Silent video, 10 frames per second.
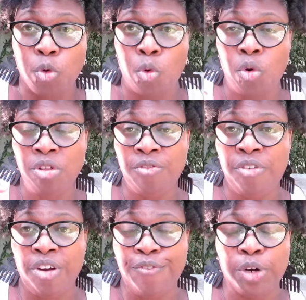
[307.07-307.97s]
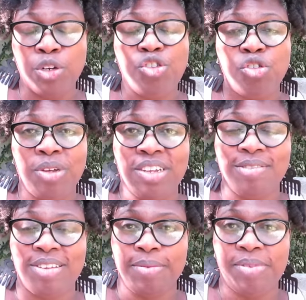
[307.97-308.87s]
or the very first two weeks
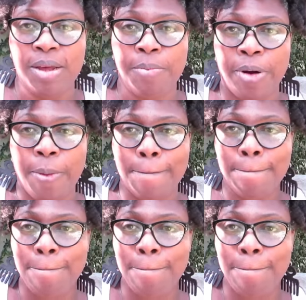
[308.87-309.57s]
of September.